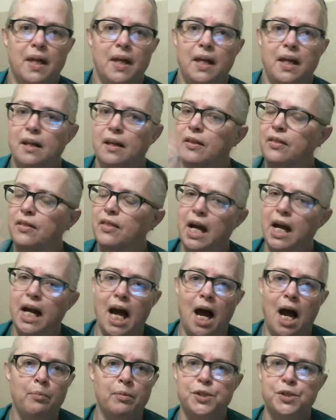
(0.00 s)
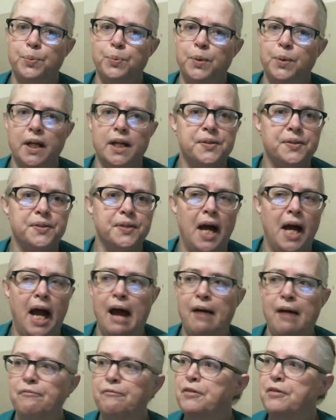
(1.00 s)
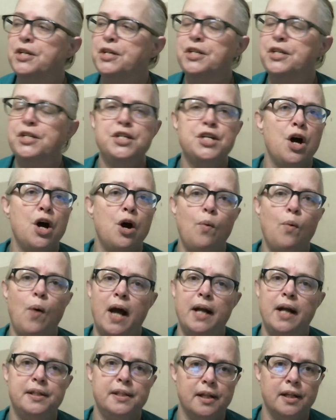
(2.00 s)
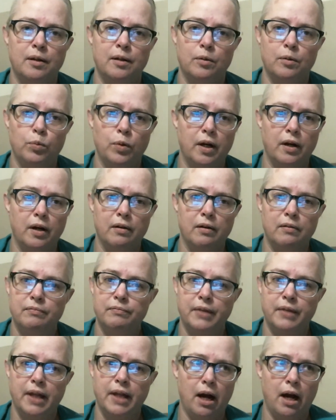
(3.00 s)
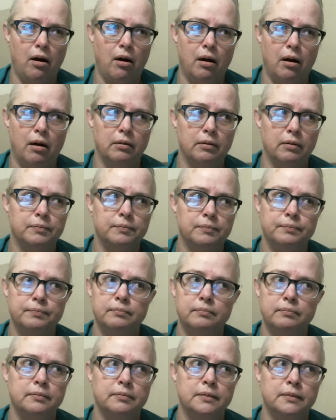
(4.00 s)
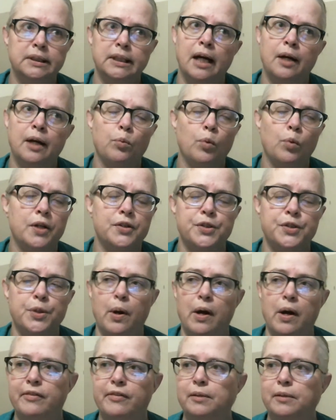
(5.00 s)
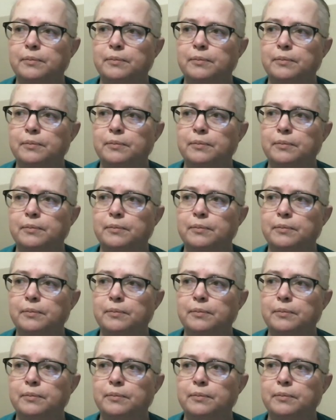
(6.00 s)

They got misplaced. I have no idea where they are, none whatsoever.